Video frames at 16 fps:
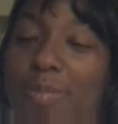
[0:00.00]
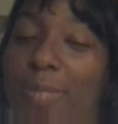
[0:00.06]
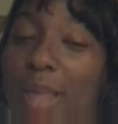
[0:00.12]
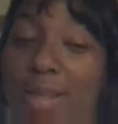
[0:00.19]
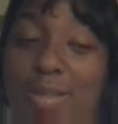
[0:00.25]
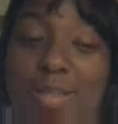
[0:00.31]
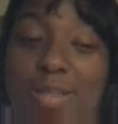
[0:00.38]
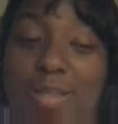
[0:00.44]

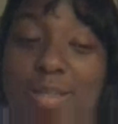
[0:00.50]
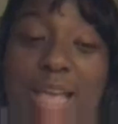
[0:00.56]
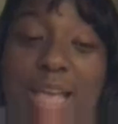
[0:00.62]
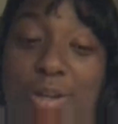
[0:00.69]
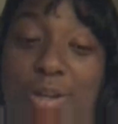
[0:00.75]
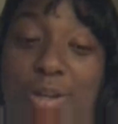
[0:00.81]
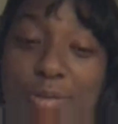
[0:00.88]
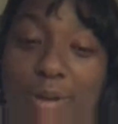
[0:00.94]
since I
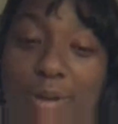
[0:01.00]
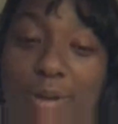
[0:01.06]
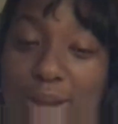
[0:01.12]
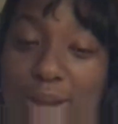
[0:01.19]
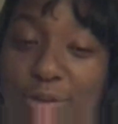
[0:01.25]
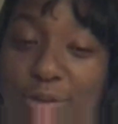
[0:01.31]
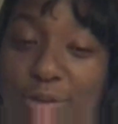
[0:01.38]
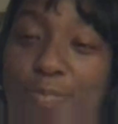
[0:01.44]
do
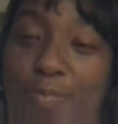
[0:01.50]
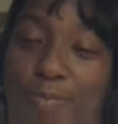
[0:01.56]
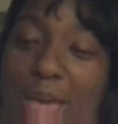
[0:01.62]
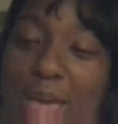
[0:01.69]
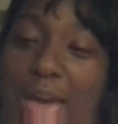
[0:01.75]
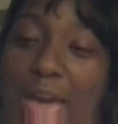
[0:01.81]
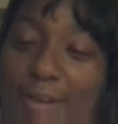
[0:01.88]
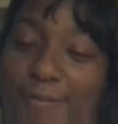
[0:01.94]

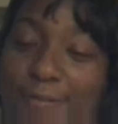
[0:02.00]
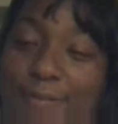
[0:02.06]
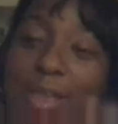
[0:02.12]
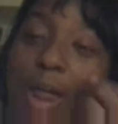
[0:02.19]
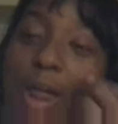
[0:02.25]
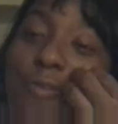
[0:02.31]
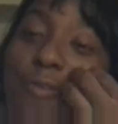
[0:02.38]
kind of feed off